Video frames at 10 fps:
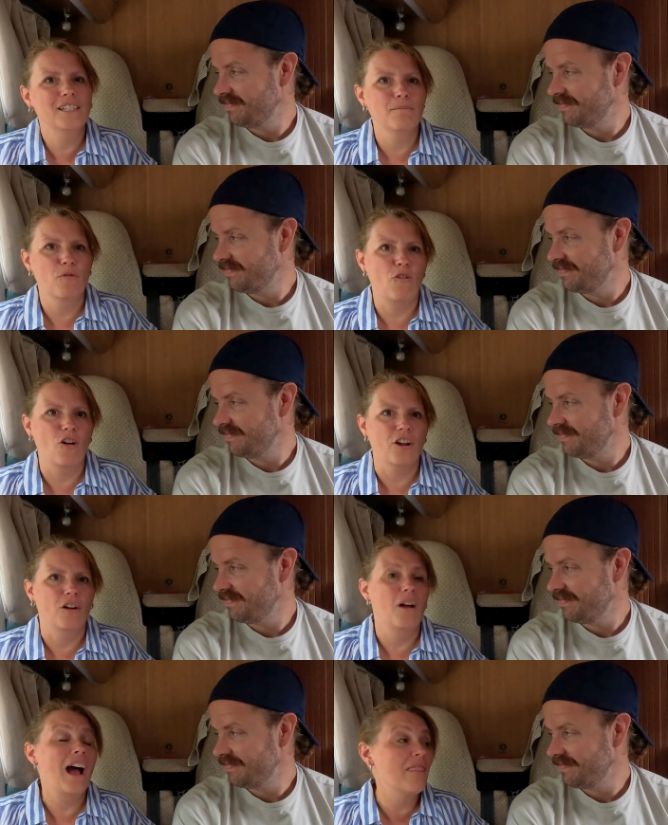Speaker 1: to
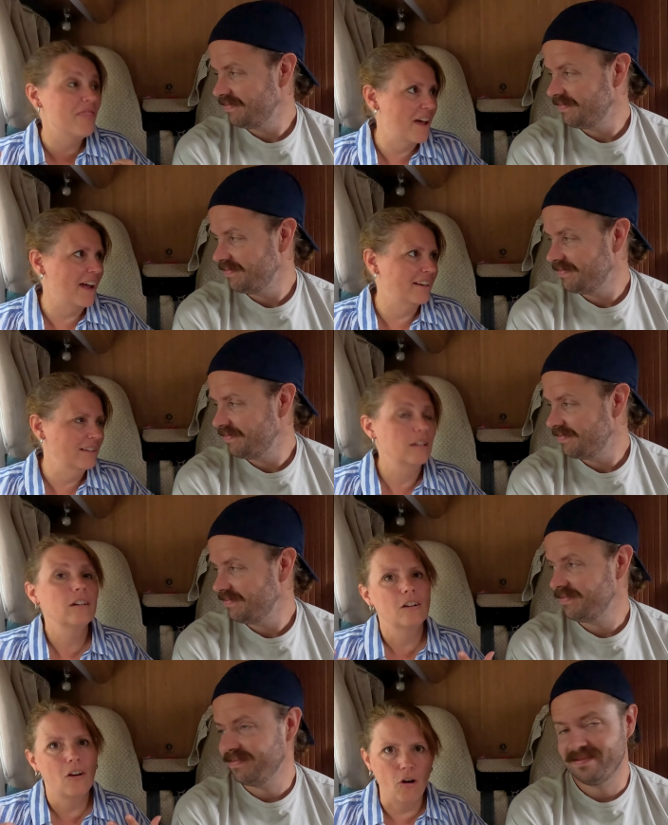Morocco and then
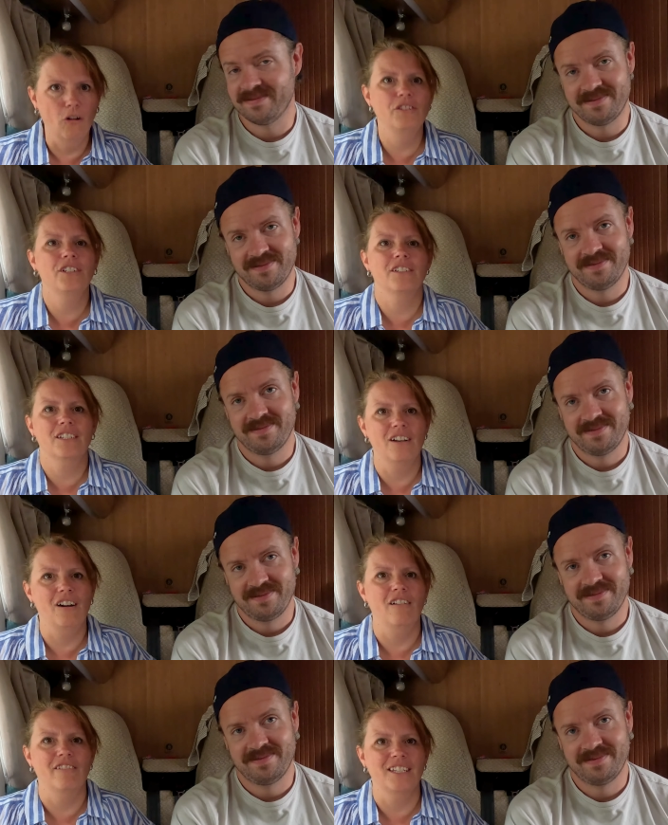onto the
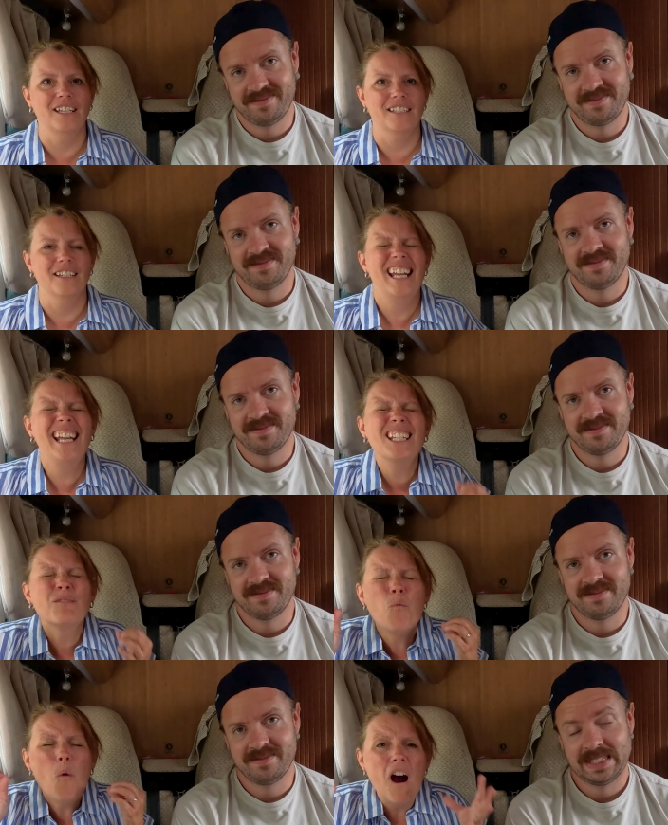Sahara Desert. It's
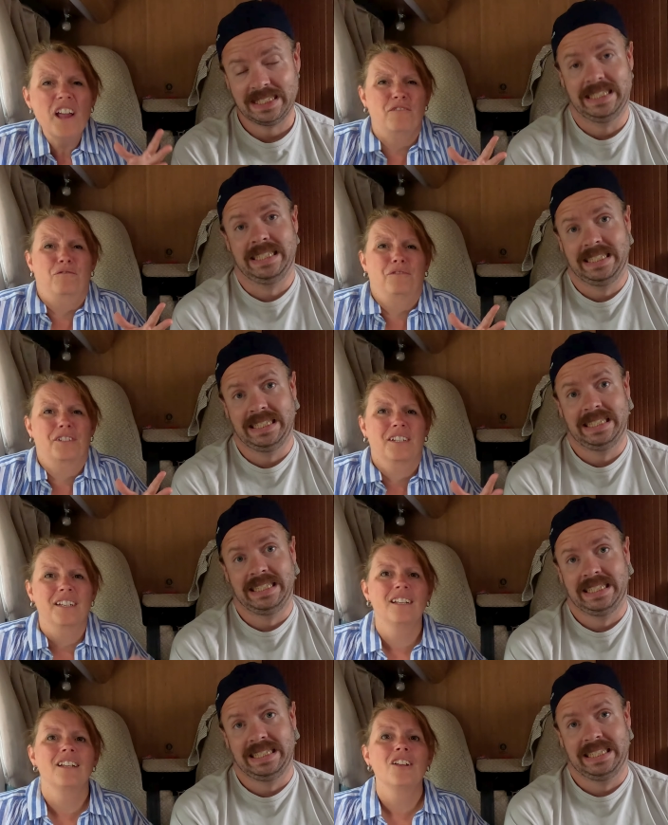wild.
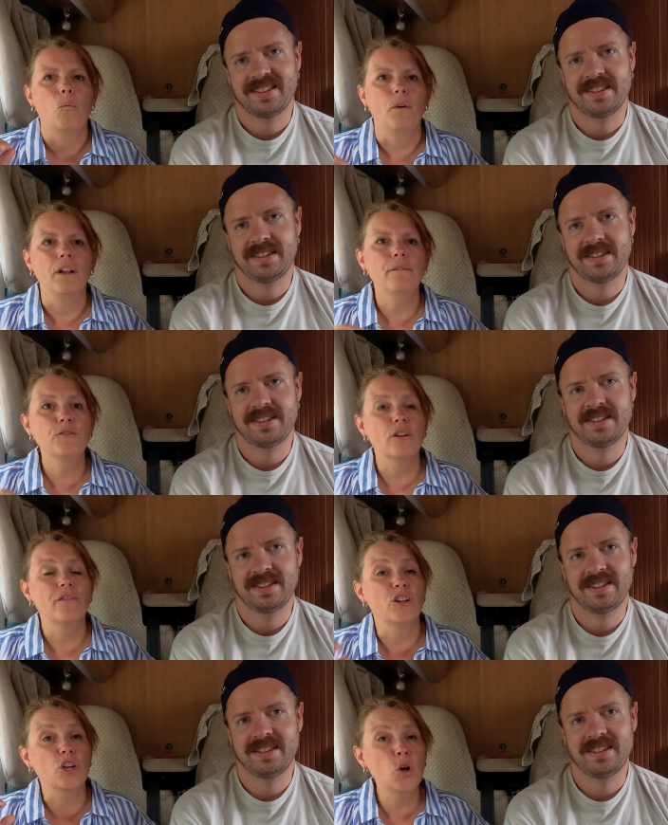We have
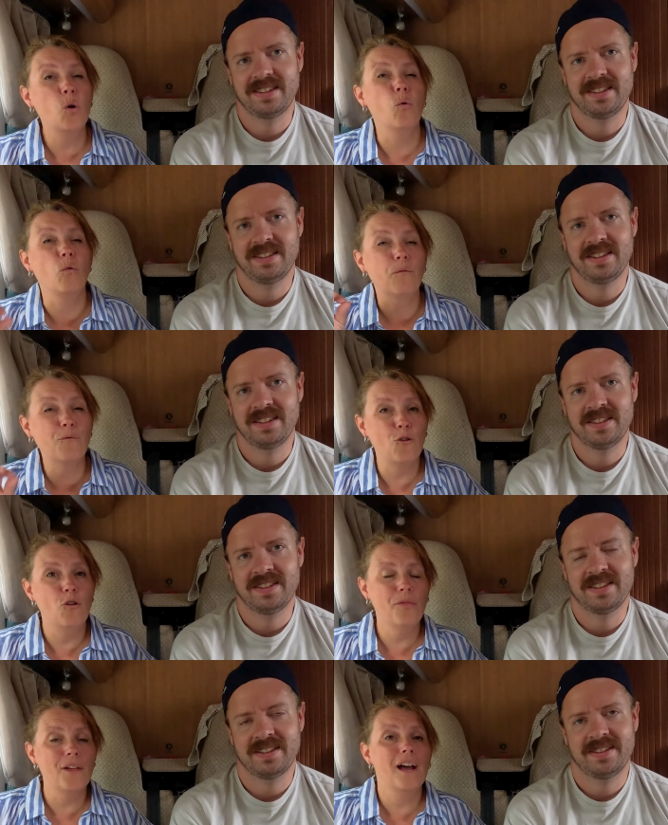driven a cool
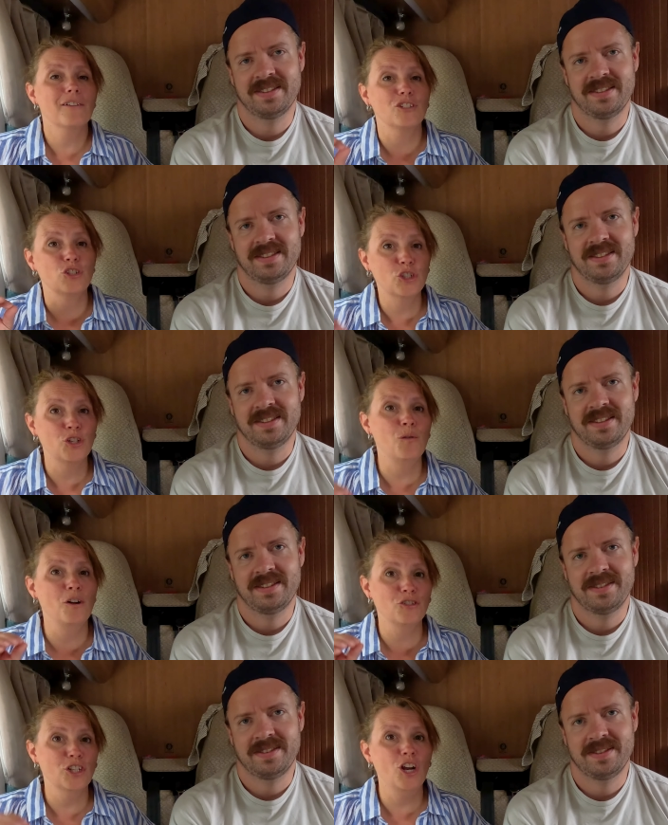
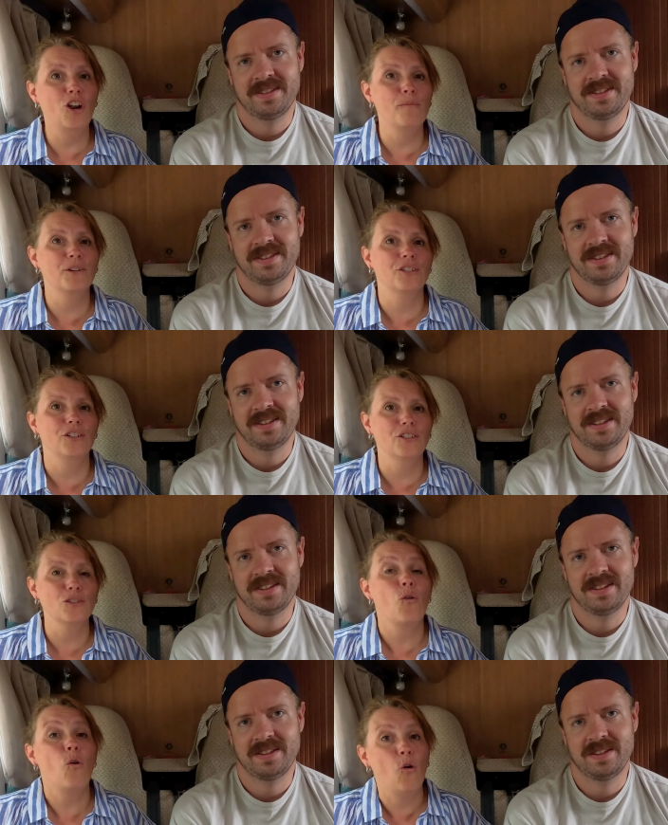4,200 kilometres
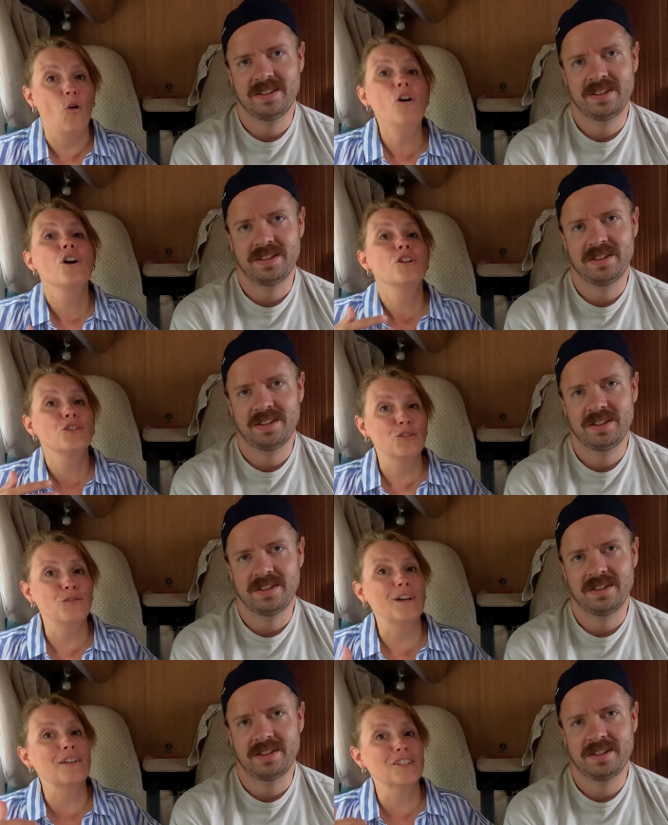or
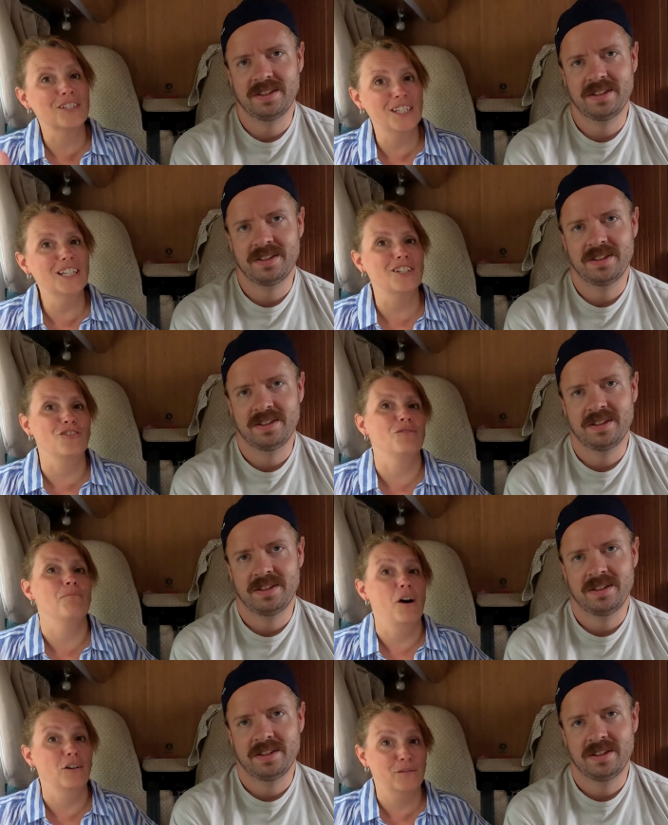2,600
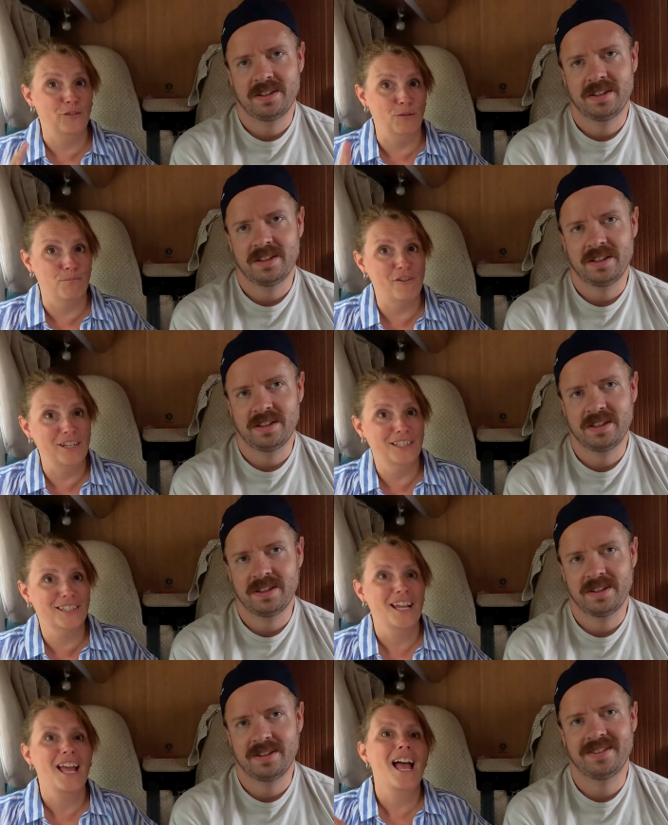miles for the
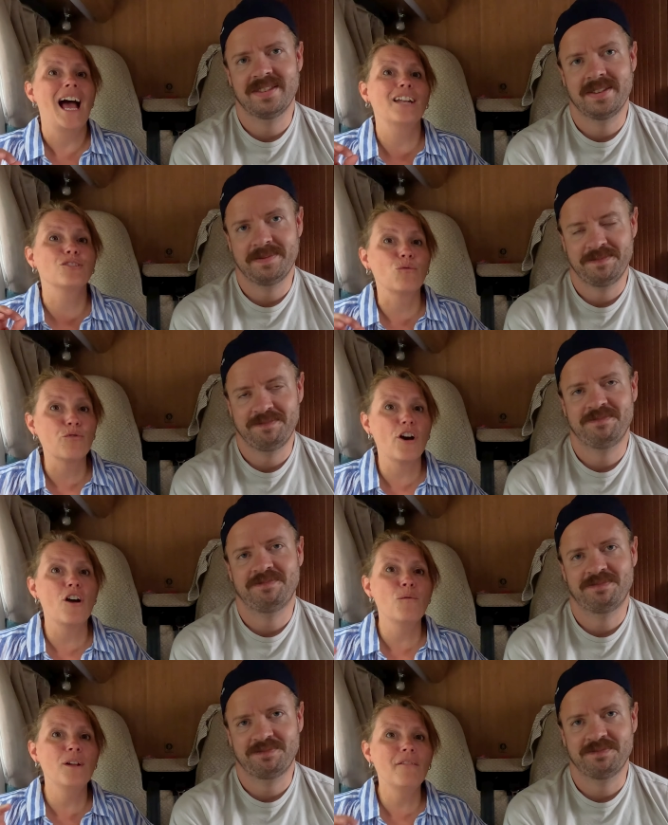Brits. And
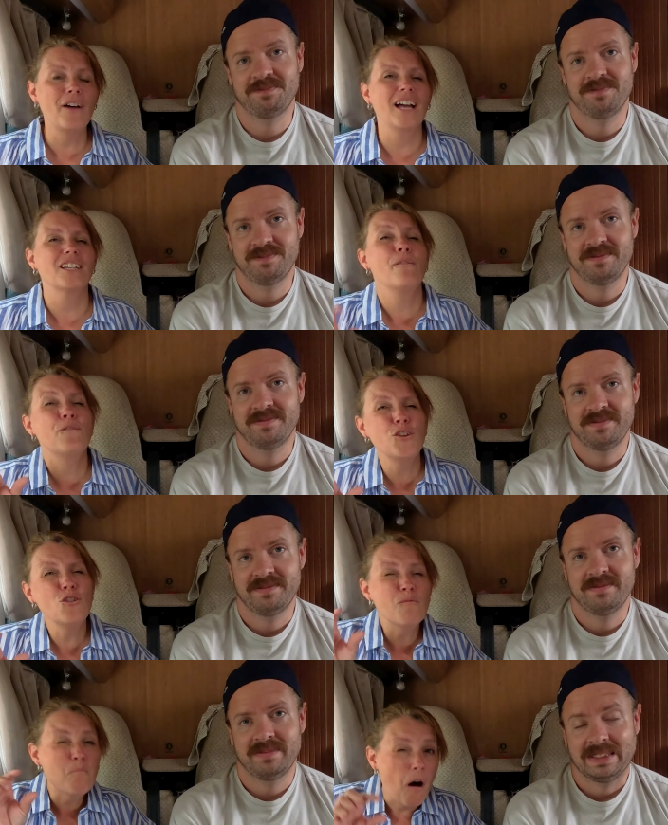although we have had a
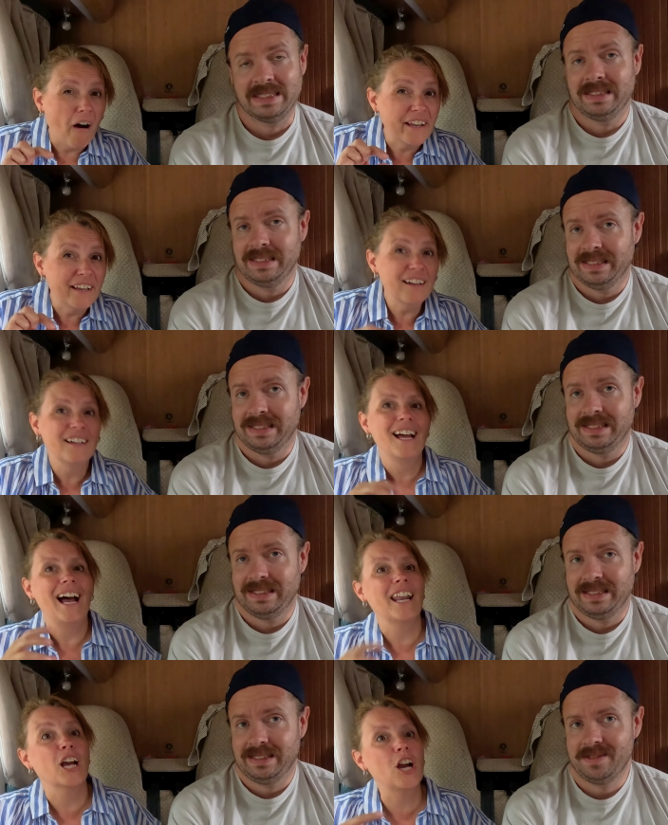few minor and a